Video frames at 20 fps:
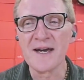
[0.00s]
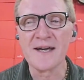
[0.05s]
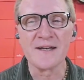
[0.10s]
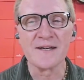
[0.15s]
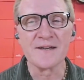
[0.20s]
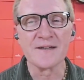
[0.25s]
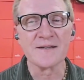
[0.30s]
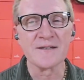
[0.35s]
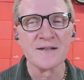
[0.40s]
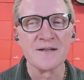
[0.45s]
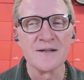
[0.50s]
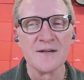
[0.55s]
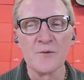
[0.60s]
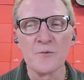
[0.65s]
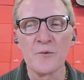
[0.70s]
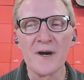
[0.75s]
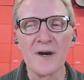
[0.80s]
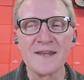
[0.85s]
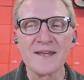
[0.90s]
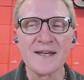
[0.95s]
And
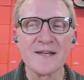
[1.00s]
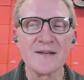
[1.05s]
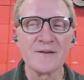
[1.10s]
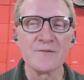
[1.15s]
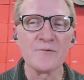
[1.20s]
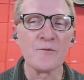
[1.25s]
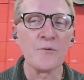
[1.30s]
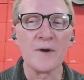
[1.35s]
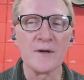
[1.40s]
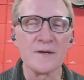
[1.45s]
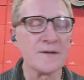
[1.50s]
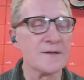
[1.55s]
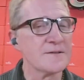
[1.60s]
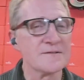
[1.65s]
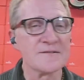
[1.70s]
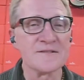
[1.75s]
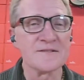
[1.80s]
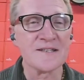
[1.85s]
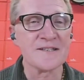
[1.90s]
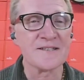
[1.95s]
why then uh,
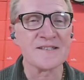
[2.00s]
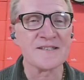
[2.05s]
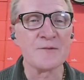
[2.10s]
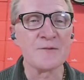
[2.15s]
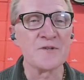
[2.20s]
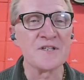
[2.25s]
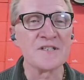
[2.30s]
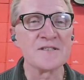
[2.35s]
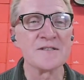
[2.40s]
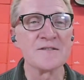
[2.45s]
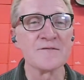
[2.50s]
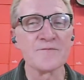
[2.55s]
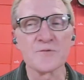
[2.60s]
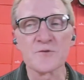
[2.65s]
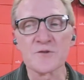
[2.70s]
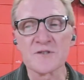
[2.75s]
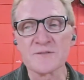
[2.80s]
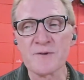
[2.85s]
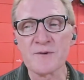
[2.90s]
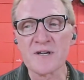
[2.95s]
is that the same reason
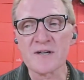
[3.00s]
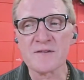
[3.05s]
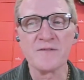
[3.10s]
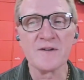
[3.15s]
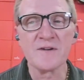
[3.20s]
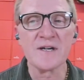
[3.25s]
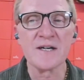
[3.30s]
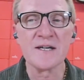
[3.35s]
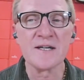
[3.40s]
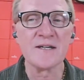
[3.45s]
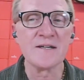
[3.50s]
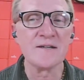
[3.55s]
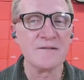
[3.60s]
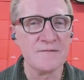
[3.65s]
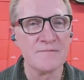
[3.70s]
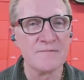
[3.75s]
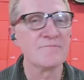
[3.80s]
for SparkFun